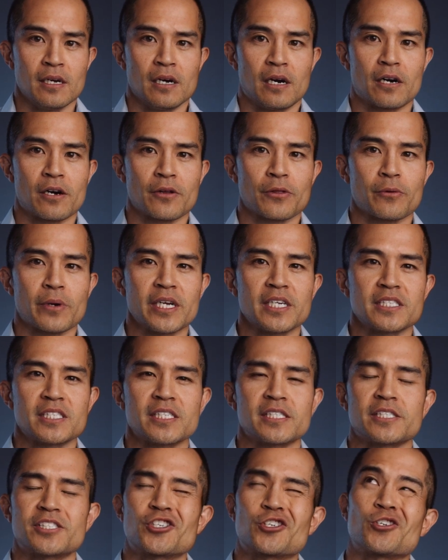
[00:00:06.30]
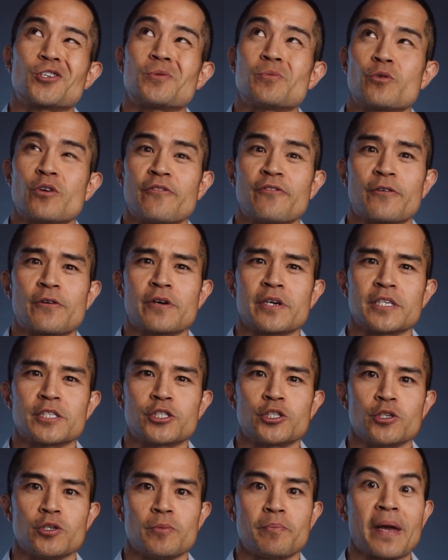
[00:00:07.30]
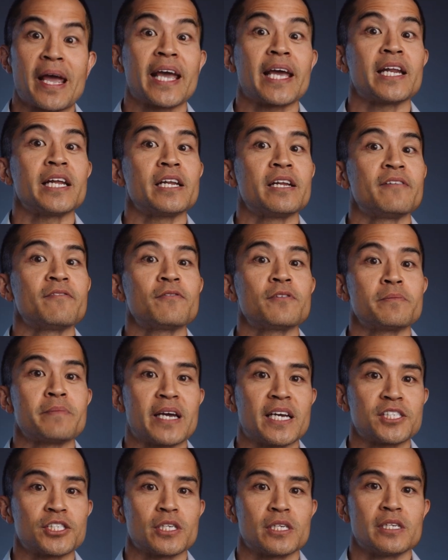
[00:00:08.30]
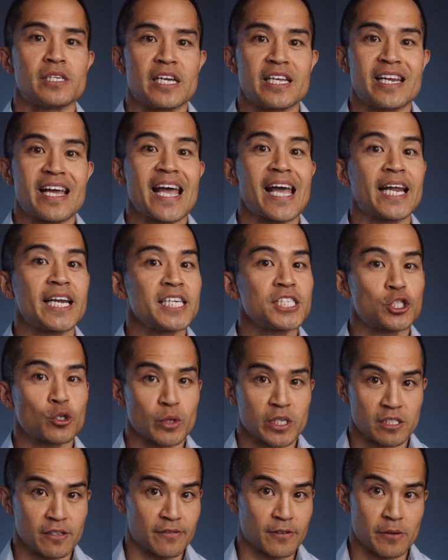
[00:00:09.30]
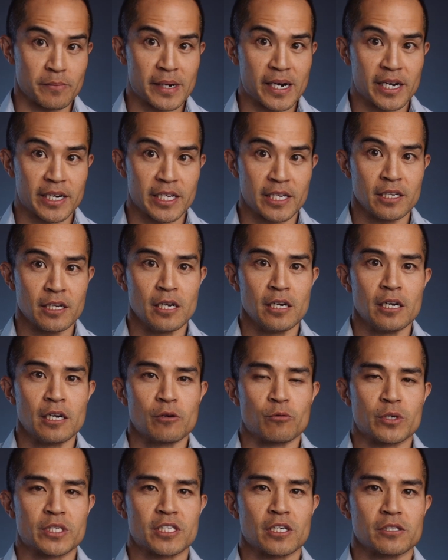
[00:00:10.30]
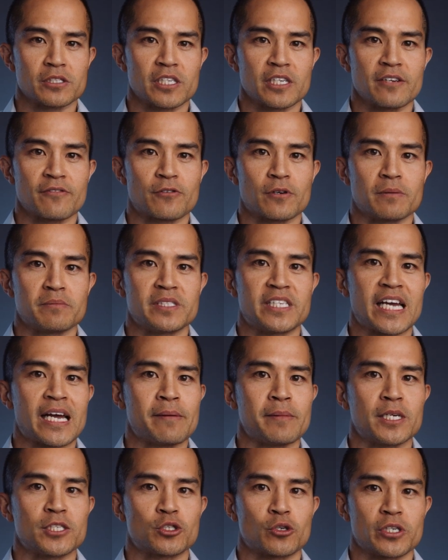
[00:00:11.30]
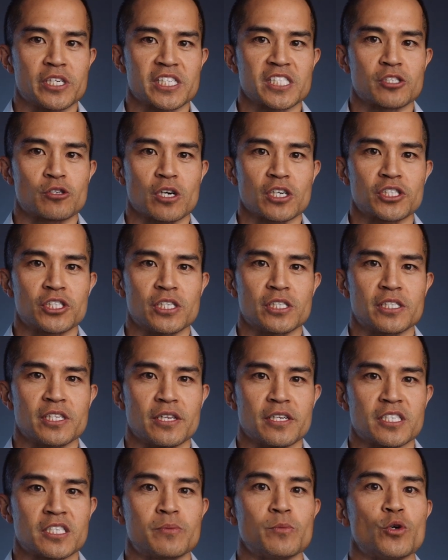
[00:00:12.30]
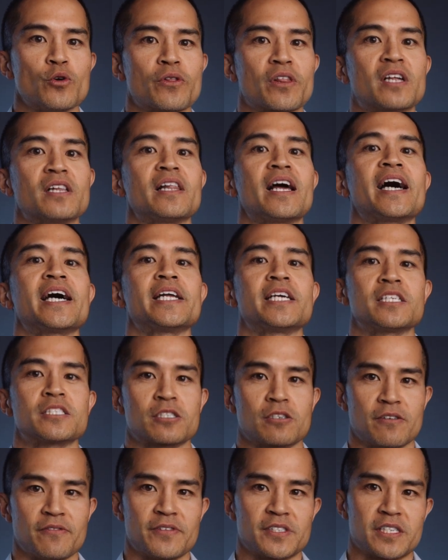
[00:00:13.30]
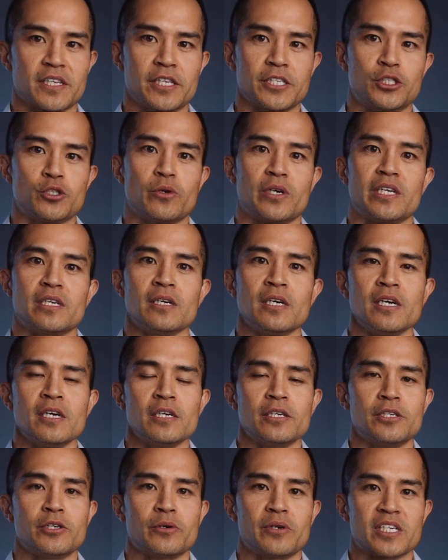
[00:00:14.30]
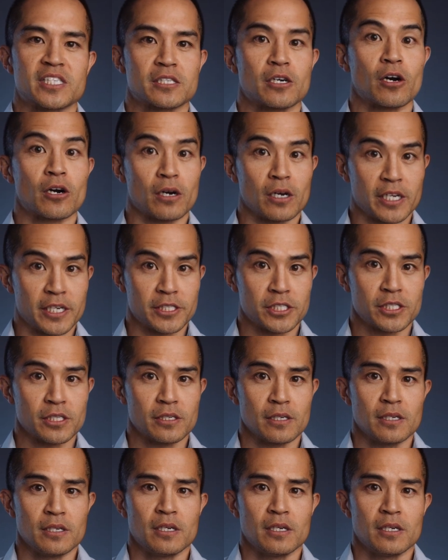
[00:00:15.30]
Arthritis is a term referring to pain and inflammation in any joint of our body, resulting from damage or destruction to the smooth gliding surface of the joint, known as cartilage.